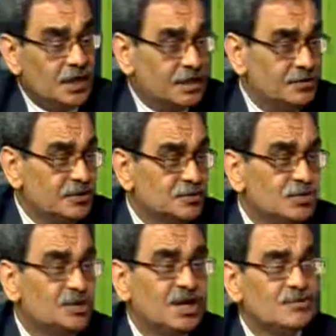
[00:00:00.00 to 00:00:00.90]
another
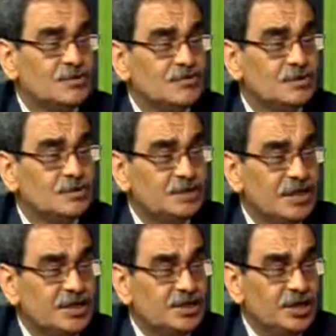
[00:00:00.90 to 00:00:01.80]
two types of solar
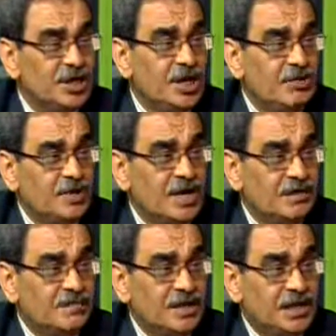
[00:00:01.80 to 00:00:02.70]
energy, we
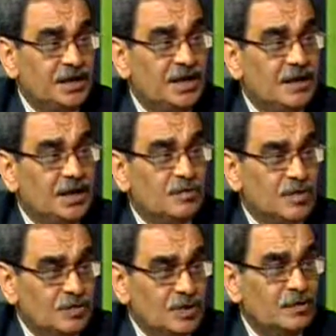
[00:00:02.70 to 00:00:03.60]
have the
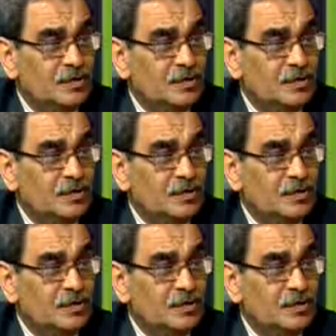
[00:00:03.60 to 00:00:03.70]
what we